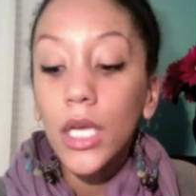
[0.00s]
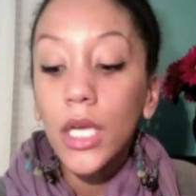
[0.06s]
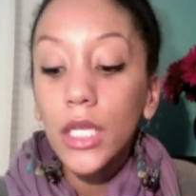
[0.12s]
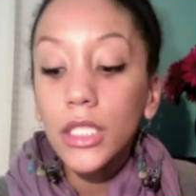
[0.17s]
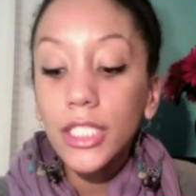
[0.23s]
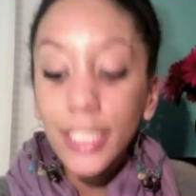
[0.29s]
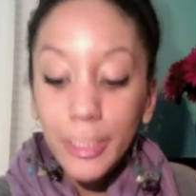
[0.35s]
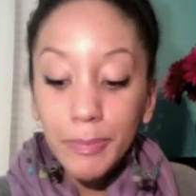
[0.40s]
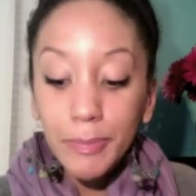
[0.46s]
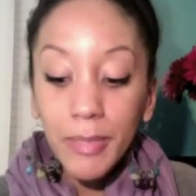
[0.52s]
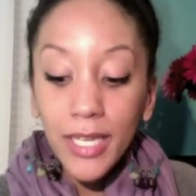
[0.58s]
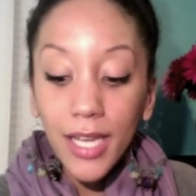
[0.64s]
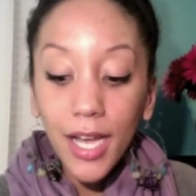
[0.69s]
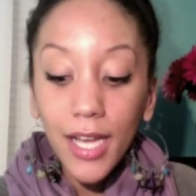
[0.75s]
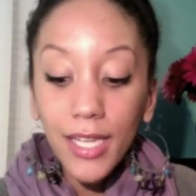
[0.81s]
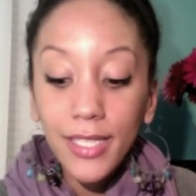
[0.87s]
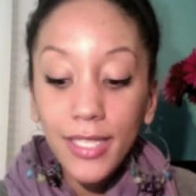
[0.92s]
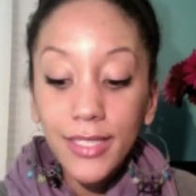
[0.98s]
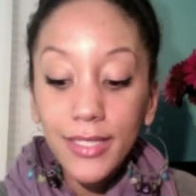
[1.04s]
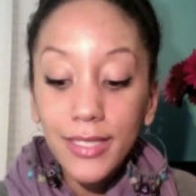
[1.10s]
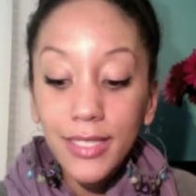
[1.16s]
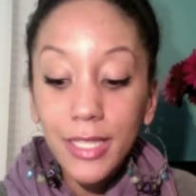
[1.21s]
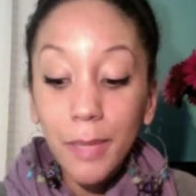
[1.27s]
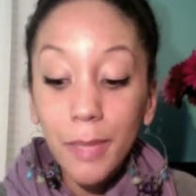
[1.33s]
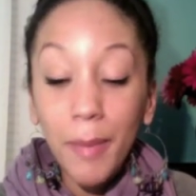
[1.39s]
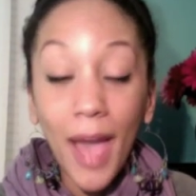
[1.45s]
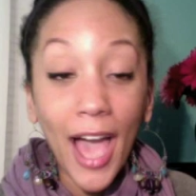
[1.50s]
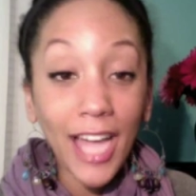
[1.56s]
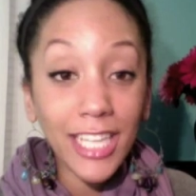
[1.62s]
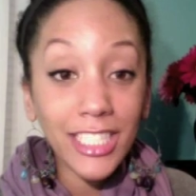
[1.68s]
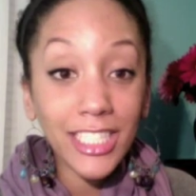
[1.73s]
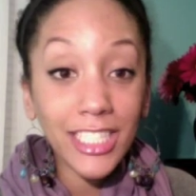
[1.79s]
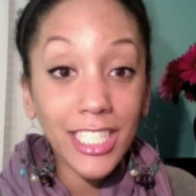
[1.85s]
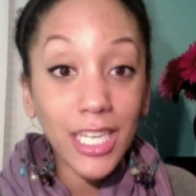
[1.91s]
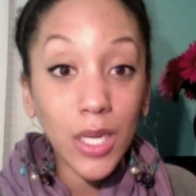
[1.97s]
just because the
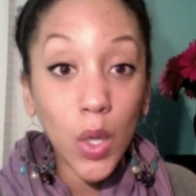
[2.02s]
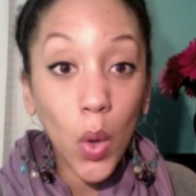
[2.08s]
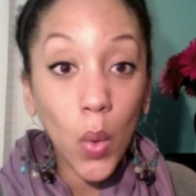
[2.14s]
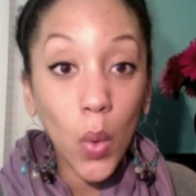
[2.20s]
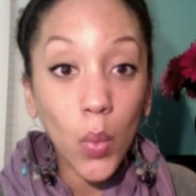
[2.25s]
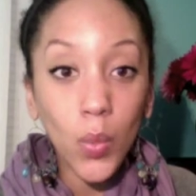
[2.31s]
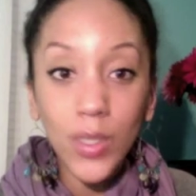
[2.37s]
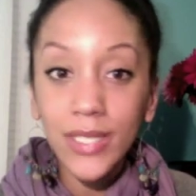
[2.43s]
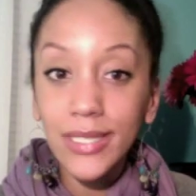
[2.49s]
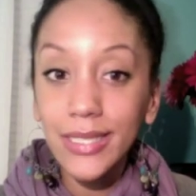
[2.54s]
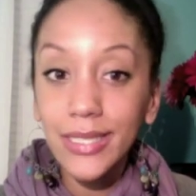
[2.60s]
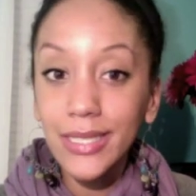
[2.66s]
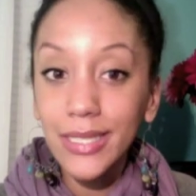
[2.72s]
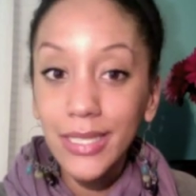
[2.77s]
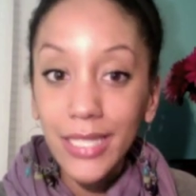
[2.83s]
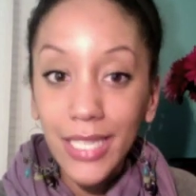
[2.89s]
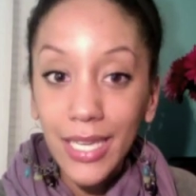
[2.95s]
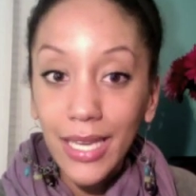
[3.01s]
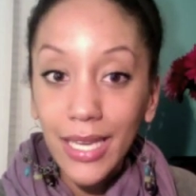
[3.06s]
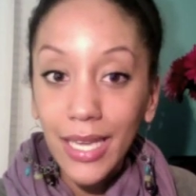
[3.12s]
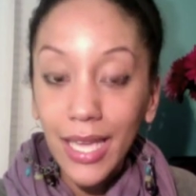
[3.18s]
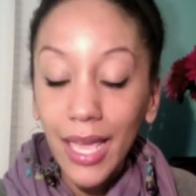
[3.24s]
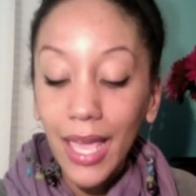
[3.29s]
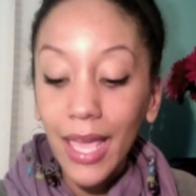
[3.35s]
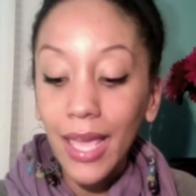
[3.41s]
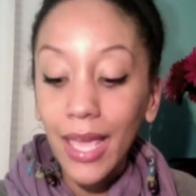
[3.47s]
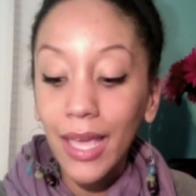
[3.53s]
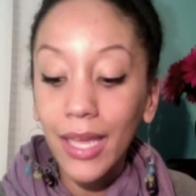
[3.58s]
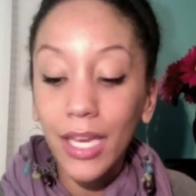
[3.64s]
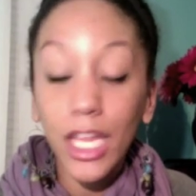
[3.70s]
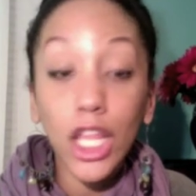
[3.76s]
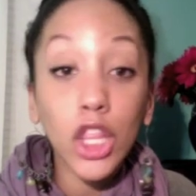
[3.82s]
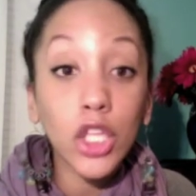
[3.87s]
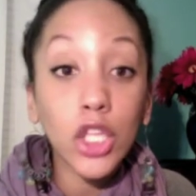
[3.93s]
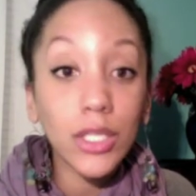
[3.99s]
packaging was sleek and
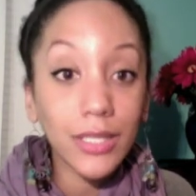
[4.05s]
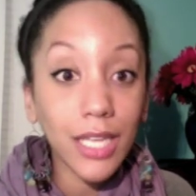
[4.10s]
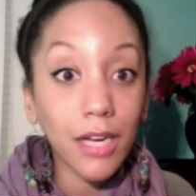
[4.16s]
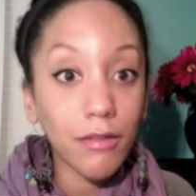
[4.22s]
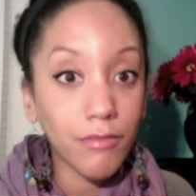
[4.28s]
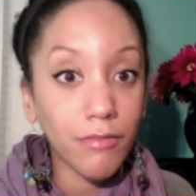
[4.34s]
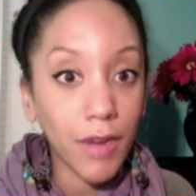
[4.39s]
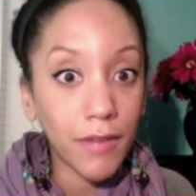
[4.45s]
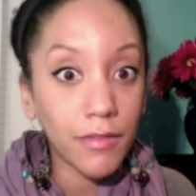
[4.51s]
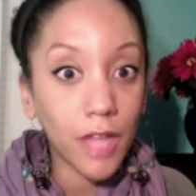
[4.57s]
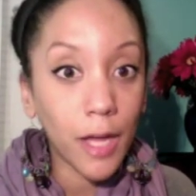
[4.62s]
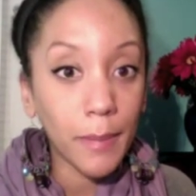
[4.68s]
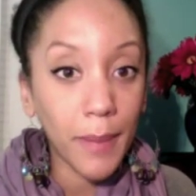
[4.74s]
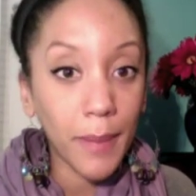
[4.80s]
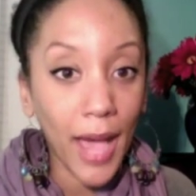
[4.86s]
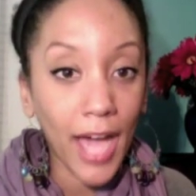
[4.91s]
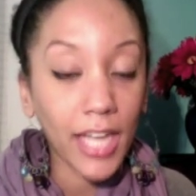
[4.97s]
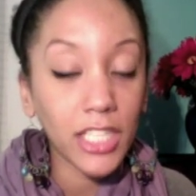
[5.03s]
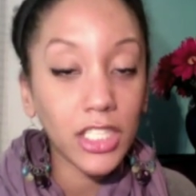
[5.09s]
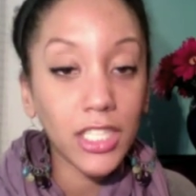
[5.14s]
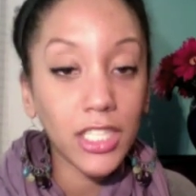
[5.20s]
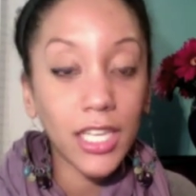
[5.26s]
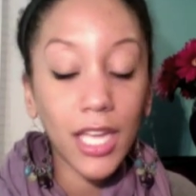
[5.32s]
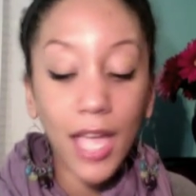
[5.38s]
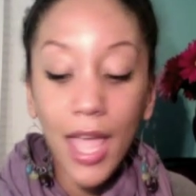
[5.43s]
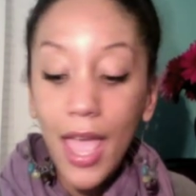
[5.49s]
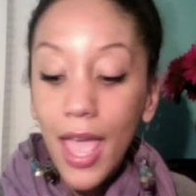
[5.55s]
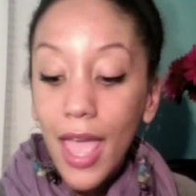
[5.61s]
it looks like a Revlon packaging.